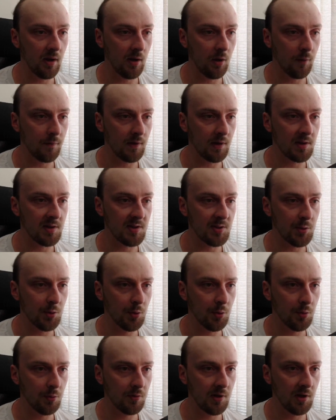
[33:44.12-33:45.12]
of that
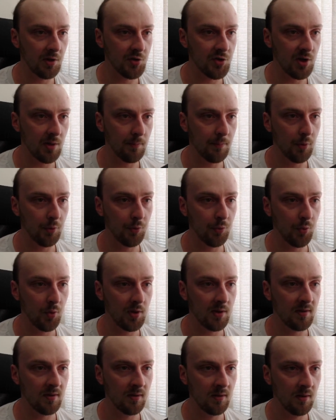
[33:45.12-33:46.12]
saw, then jump onto it,
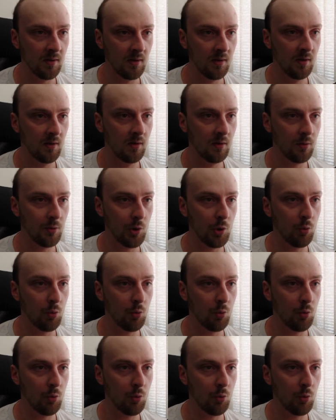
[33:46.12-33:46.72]
go